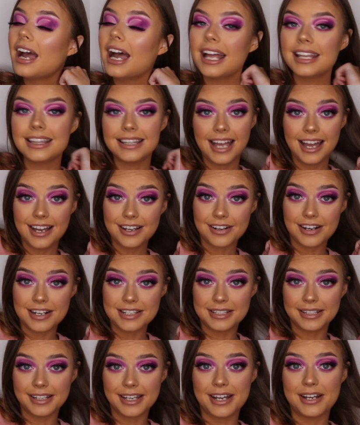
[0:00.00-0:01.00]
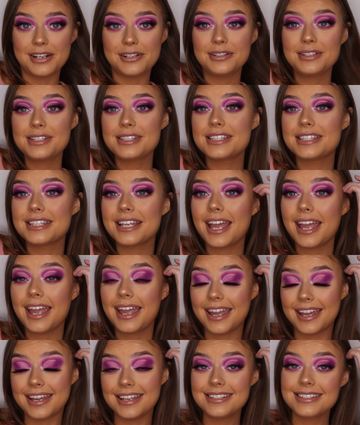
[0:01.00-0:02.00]
And that, guys and girls,
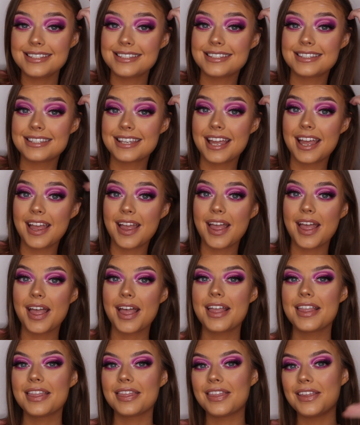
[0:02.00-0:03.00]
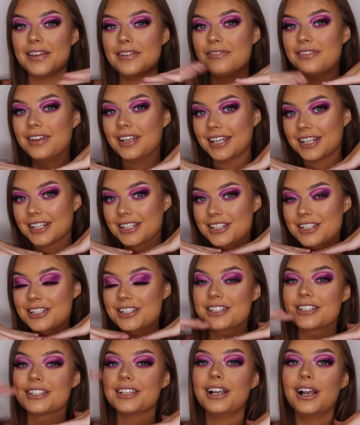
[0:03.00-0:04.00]
is the
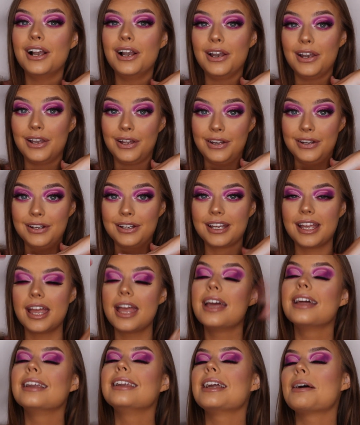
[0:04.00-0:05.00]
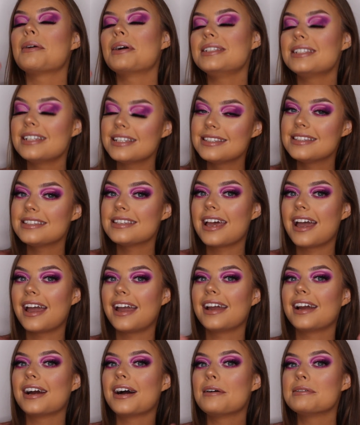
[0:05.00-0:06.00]
finished look. Now I did
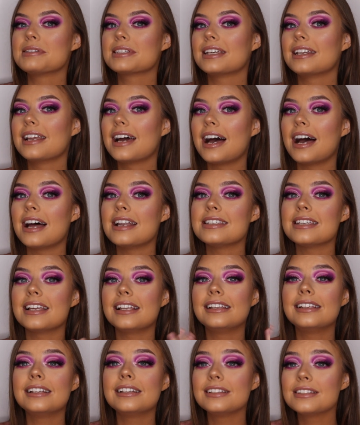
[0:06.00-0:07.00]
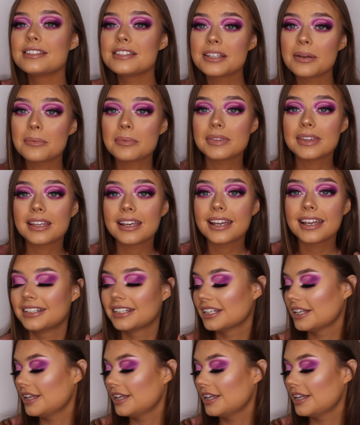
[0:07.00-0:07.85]
say I was going to add a little something,